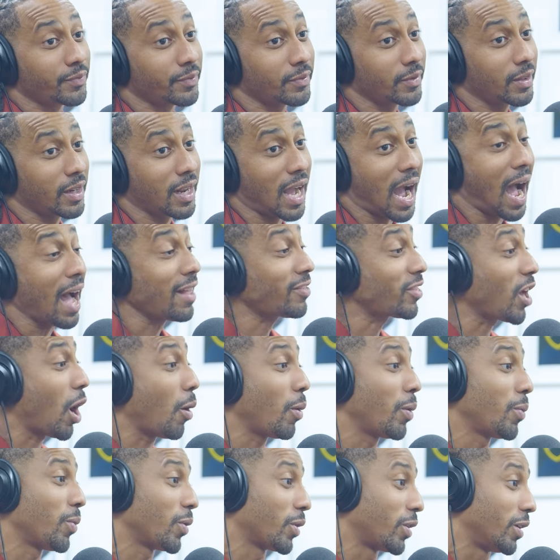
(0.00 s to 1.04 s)
Yeah. I
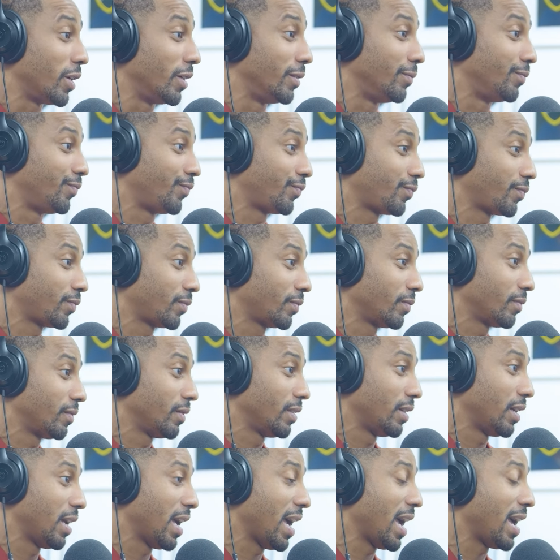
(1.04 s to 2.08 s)
thought we were good. Damn
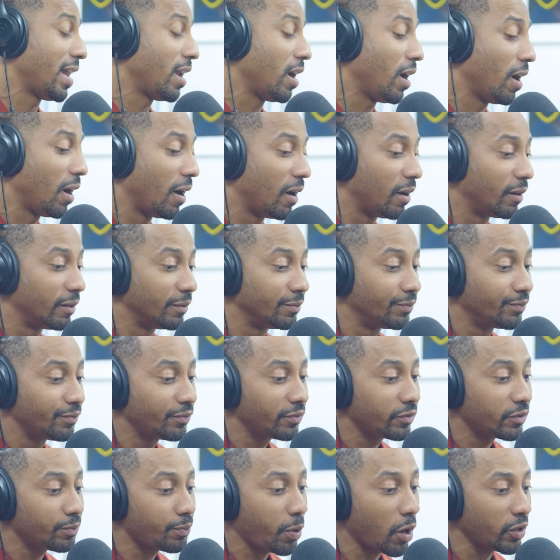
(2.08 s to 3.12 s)
good. And
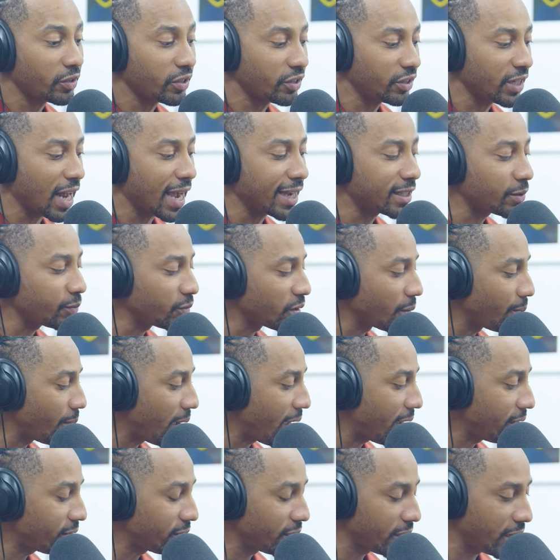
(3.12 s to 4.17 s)
um, Percy Jackson was
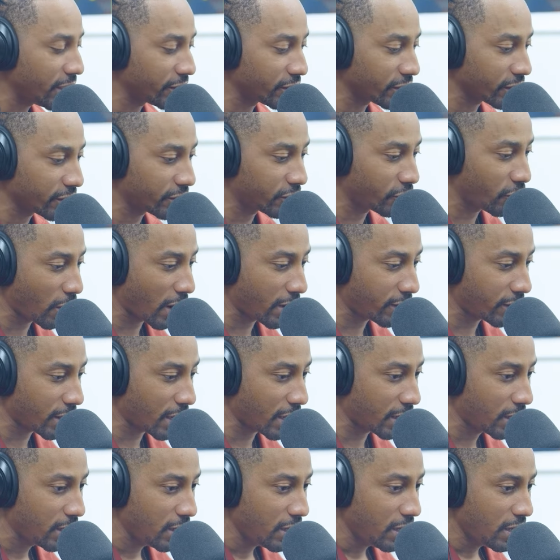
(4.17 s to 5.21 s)
amazing. It's, it's a
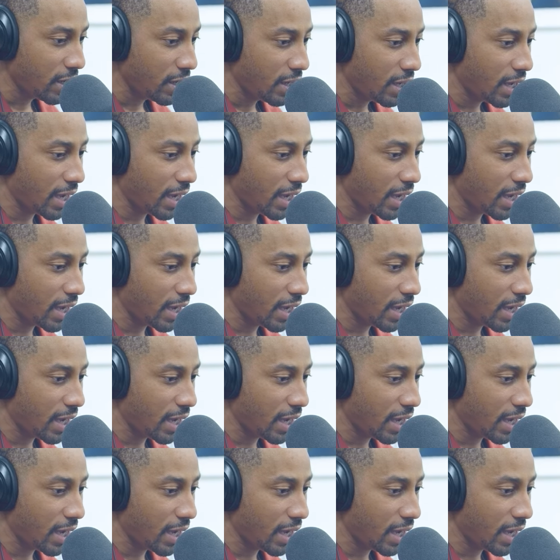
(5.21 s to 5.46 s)
great thing.